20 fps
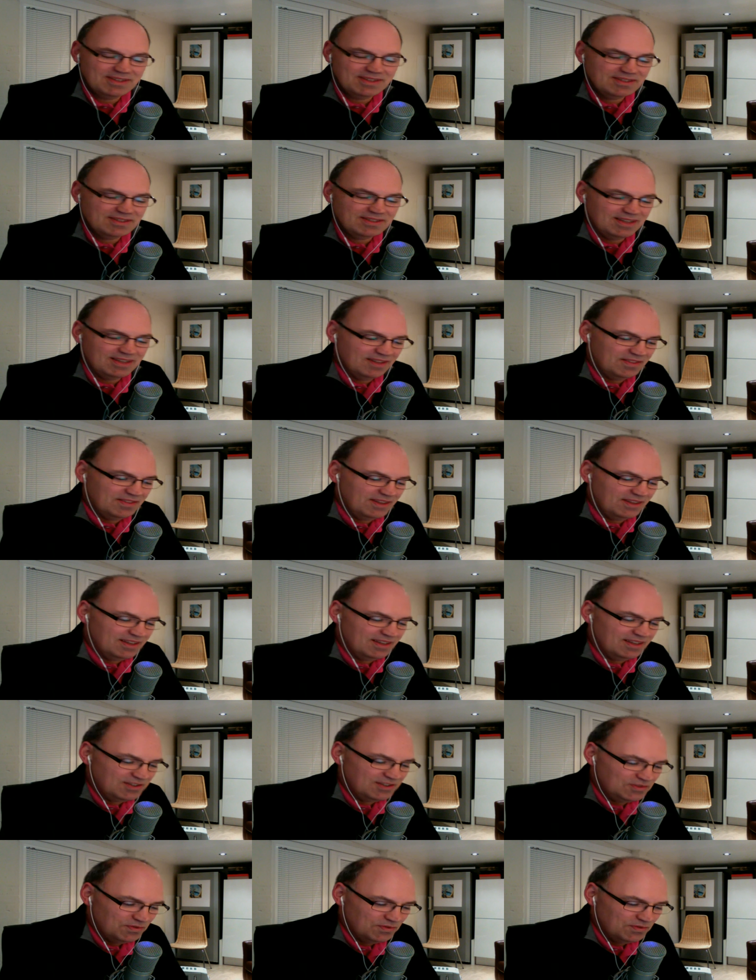I think in
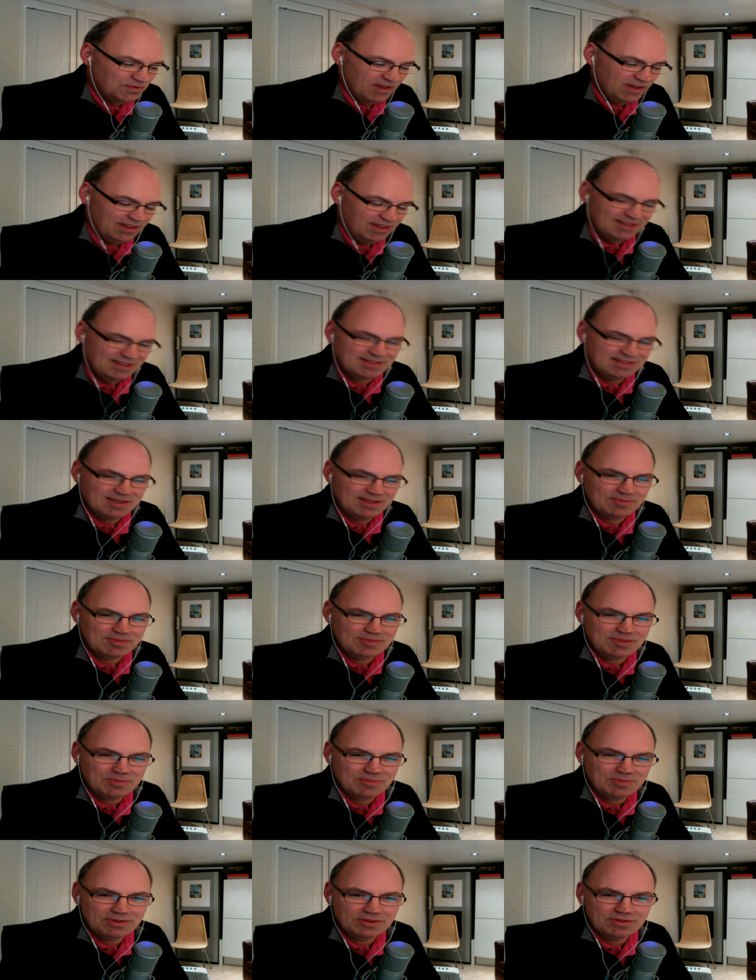actual fact that sums
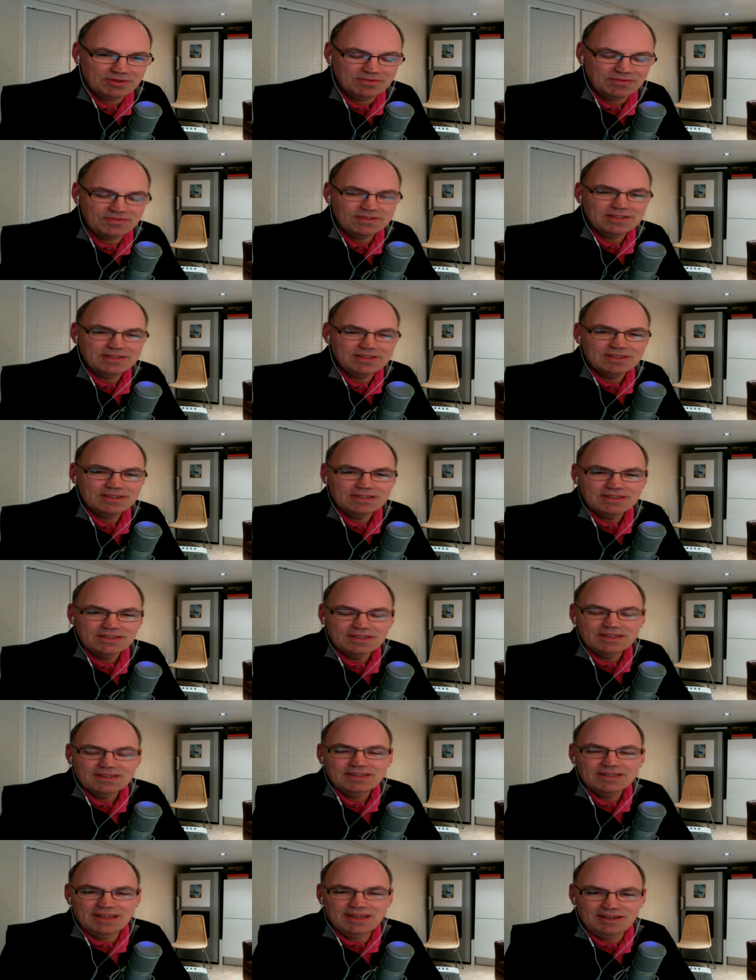up a lot of
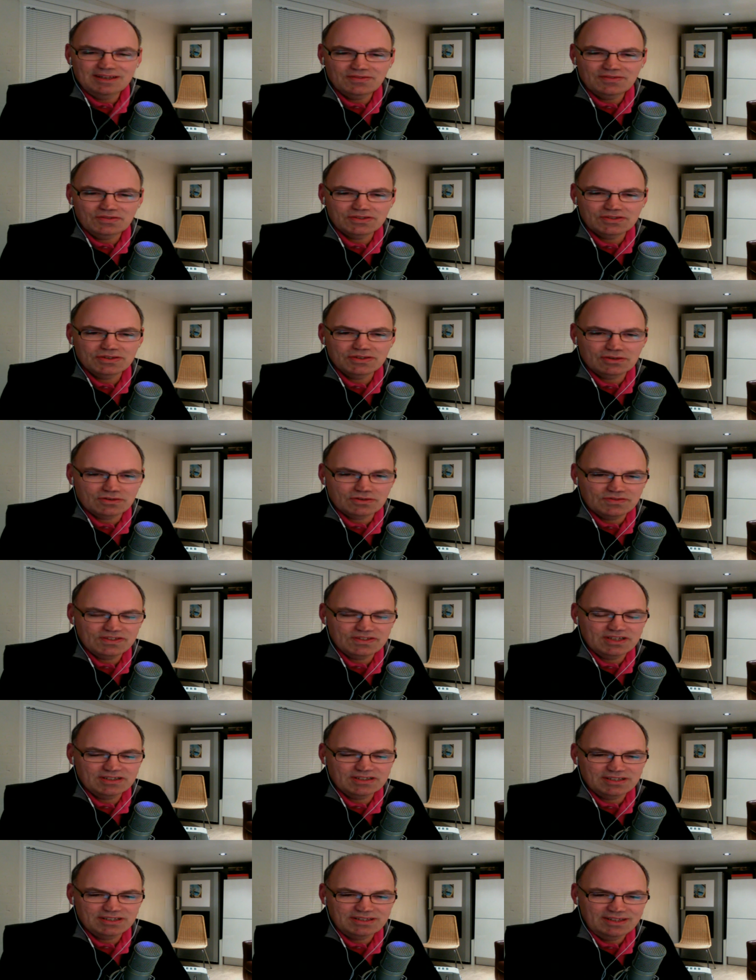photographers,
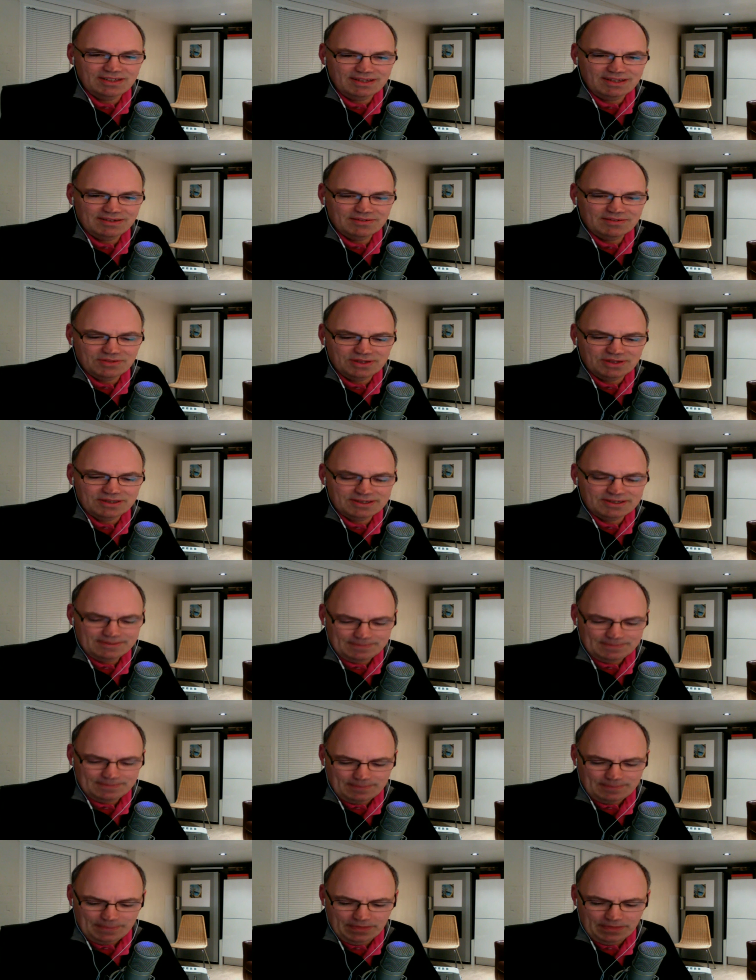actually, their
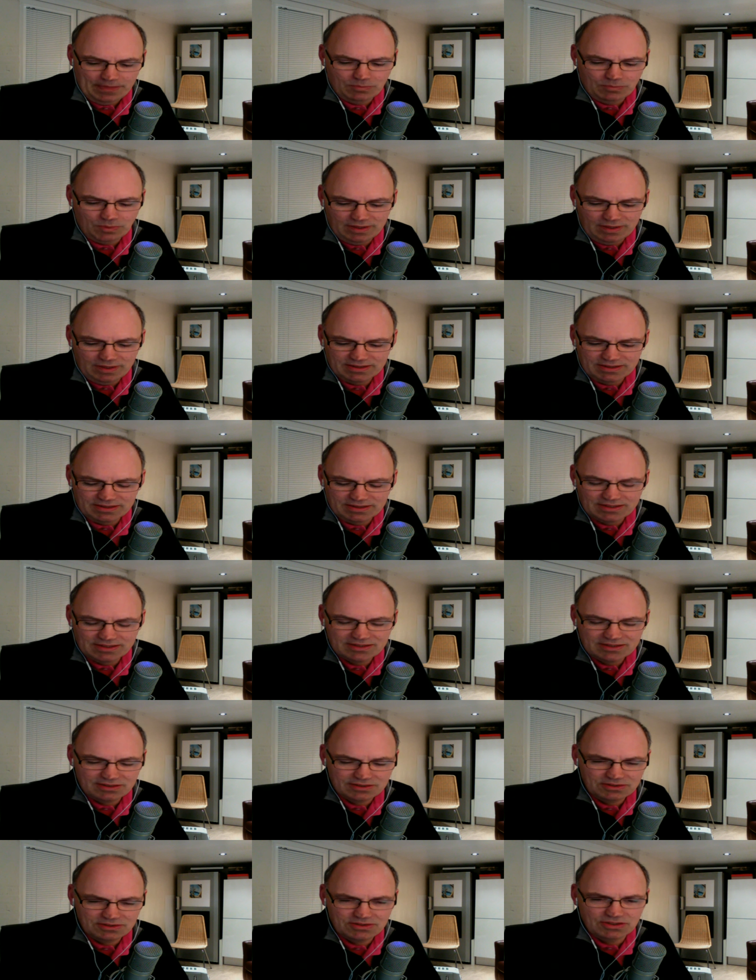willingness
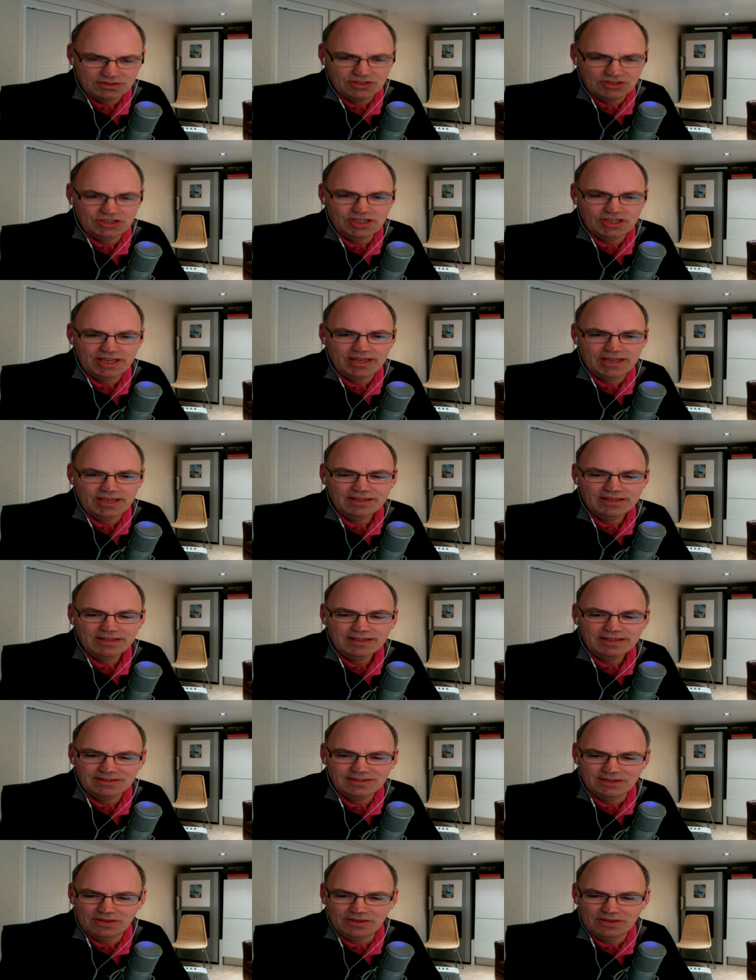to share
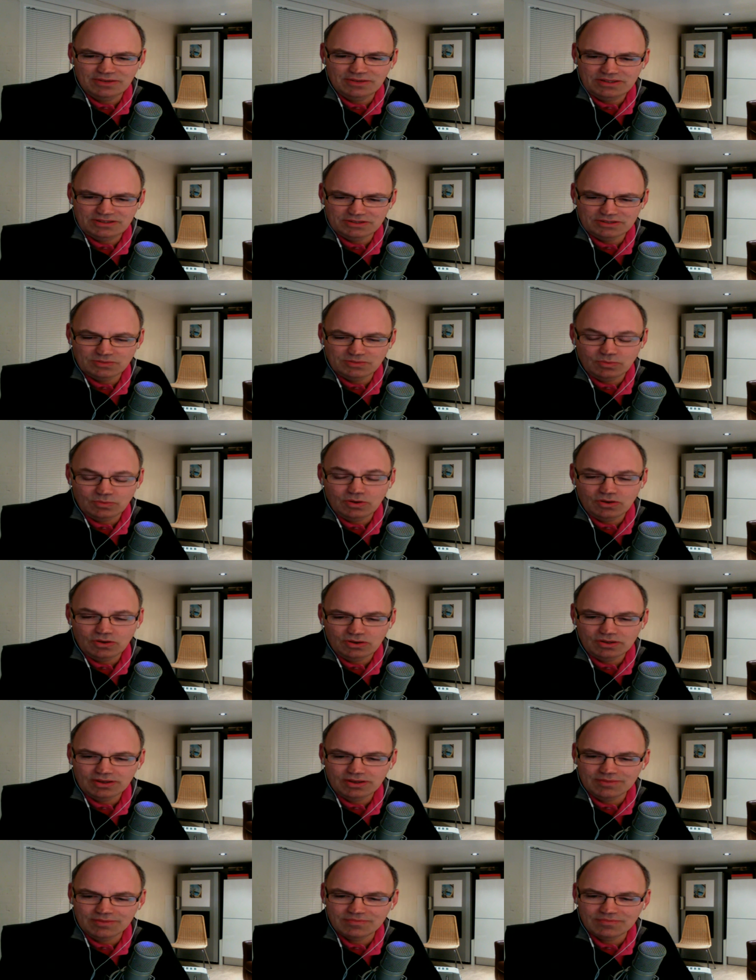not only just
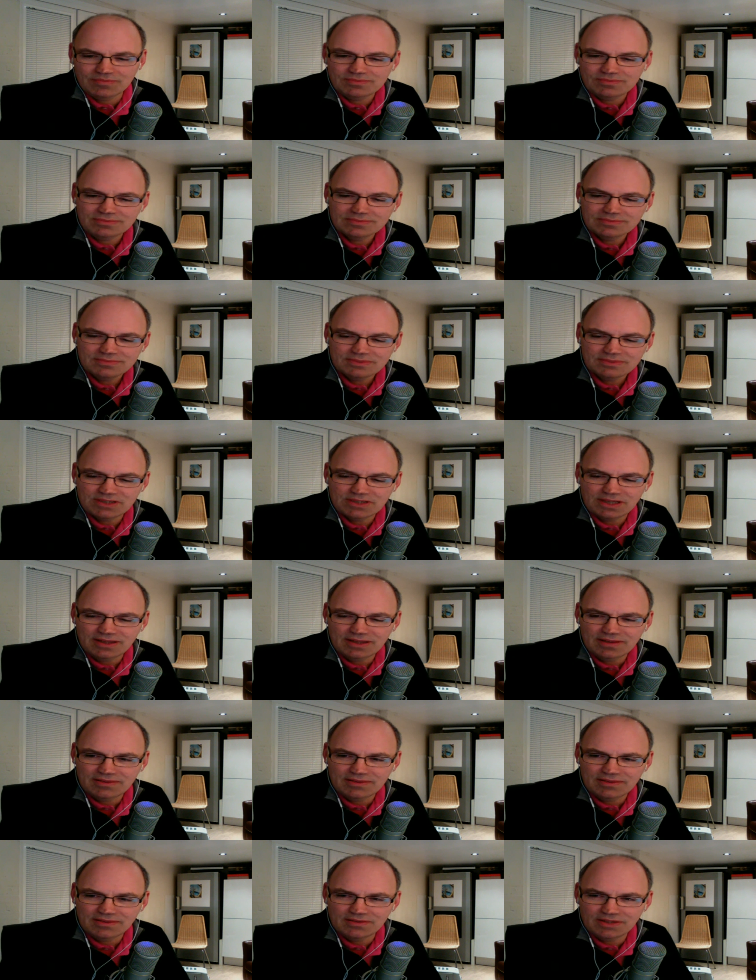work and
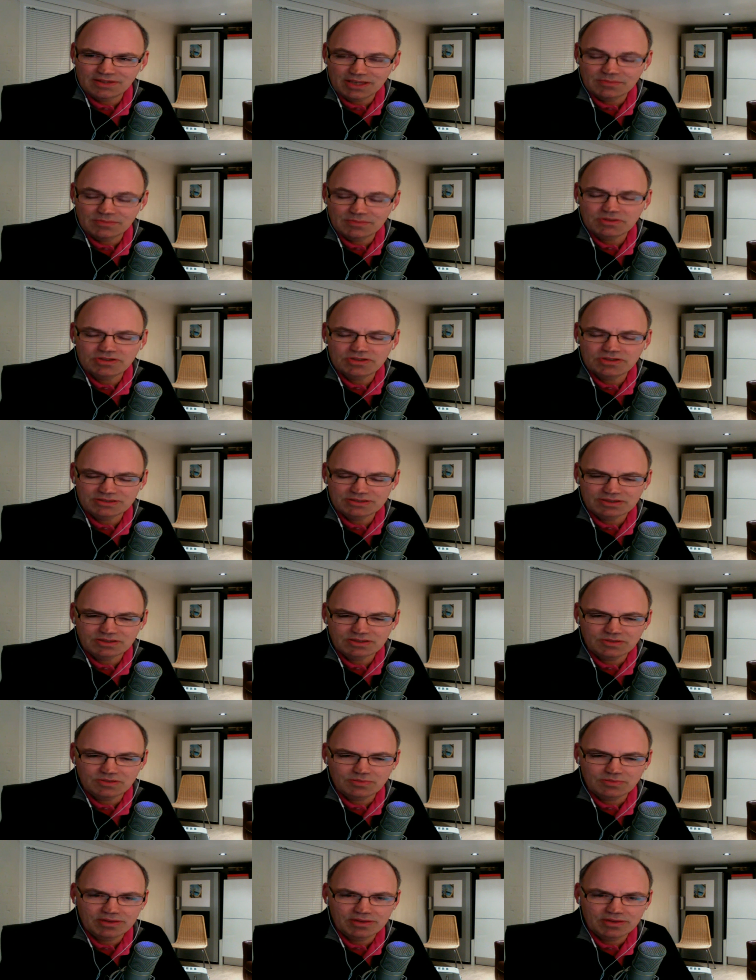share the images that
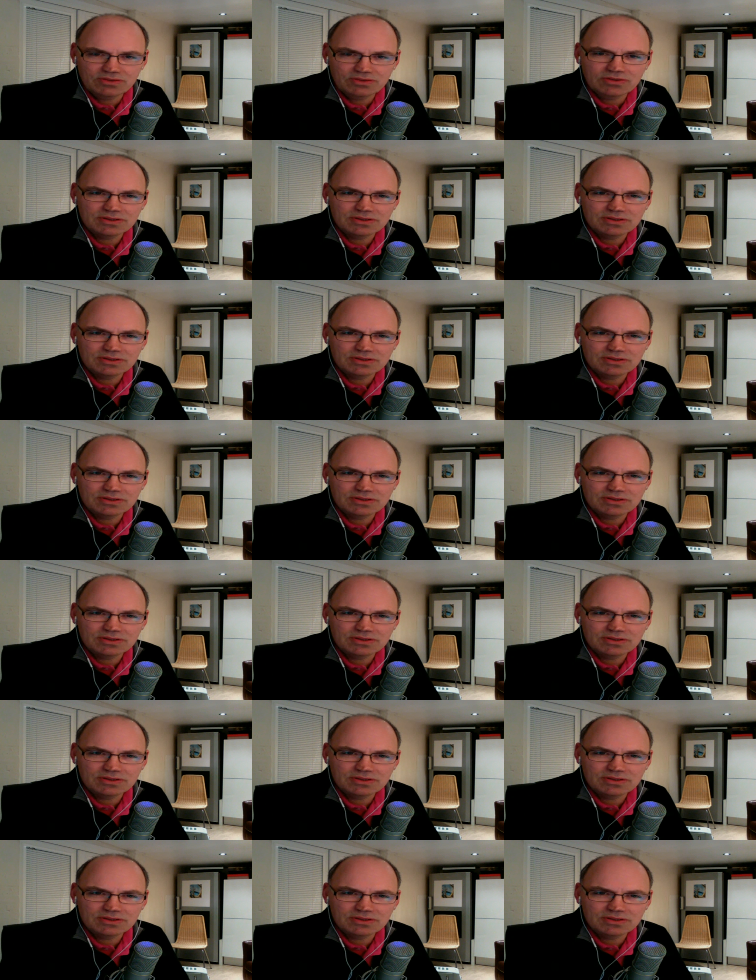you post,